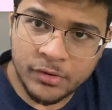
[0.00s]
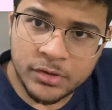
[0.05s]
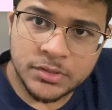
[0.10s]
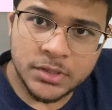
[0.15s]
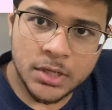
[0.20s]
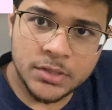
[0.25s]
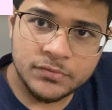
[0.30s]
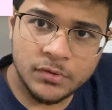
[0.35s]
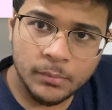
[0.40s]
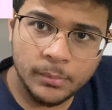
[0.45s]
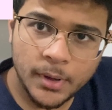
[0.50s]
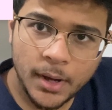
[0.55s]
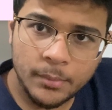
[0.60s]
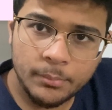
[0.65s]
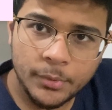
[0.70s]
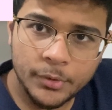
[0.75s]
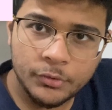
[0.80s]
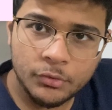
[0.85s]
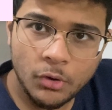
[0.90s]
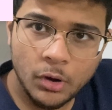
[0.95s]
results from
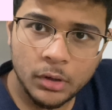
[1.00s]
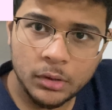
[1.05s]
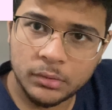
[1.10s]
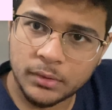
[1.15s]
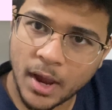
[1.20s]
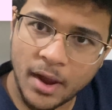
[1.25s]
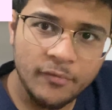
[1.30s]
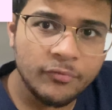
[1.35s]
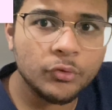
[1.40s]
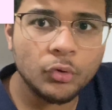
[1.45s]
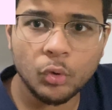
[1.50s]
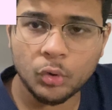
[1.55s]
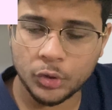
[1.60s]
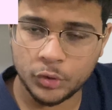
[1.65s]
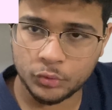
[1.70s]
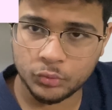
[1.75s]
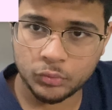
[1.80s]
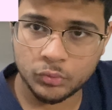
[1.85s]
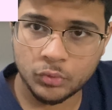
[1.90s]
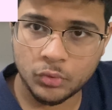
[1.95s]
Clenbuterol? I have told
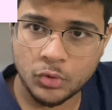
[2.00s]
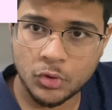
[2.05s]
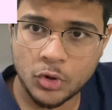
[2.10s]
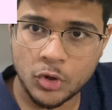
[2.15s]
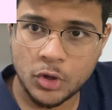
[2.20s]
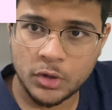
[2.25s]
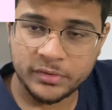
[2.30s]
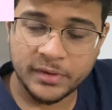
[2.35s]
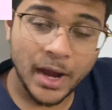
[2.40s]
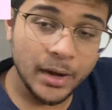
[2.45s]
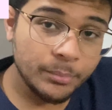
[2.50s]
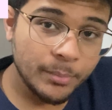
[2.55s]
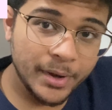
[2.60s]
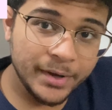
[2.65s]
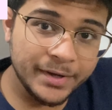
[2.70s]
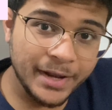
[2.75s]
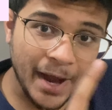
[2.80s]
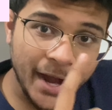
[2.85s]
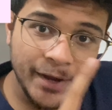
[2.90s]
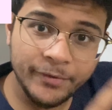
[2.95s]
you that my
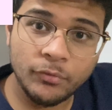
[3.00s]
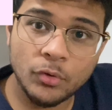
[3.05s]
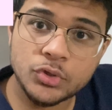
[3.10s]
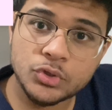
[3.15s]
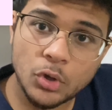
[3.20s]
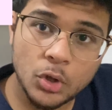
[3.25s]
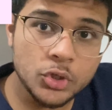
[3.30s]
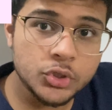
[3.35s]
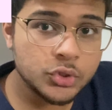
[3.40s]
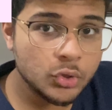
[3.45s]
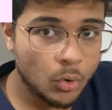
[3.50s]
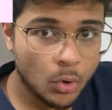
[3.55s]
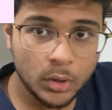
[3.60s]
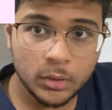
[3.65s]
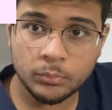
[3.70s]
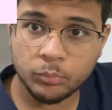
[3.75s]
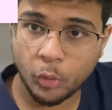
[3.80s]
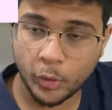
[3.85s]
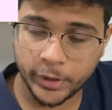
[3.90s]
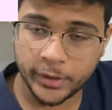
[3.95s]
diet was also
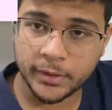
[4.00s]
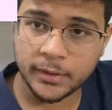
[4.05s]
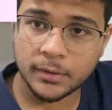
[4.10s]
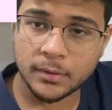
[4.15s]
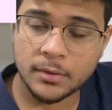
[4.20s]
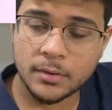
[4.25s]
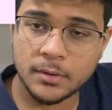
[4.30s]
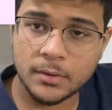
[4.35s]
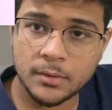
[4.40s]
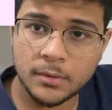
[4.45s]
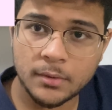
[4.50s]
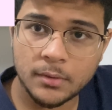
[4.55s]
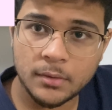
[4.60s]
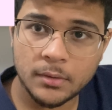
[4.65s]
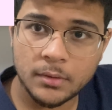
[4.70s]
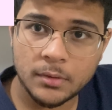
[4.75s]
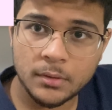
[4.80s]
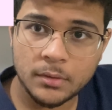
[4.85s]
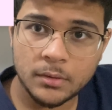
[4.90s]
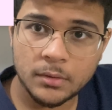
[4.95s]
on point.
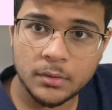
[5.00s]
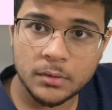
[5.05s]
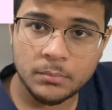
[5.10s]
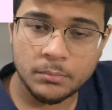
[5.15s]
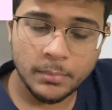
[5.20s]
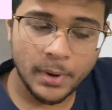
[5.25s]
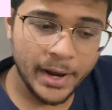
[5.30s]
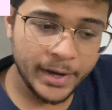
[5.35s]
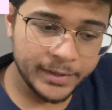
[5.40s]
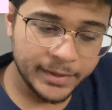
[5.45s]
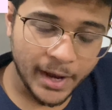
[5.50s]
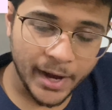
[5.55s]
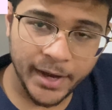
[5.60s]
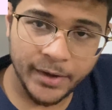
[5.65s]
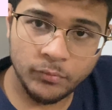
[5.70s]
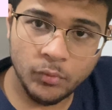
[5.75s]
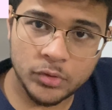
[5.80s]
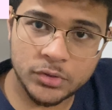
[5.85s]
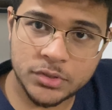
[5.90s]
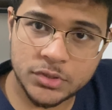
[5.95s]
My
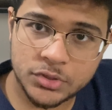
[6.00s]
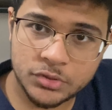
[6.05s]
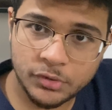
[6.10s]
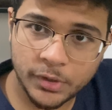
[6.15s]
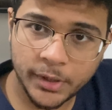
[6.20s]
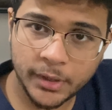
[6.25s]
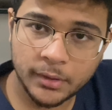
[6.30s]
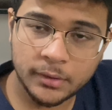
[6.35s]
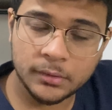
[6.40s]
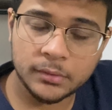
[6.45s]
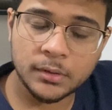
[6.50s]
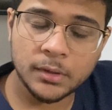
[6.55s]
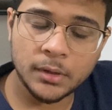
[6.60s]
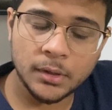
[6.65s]
diet was a strict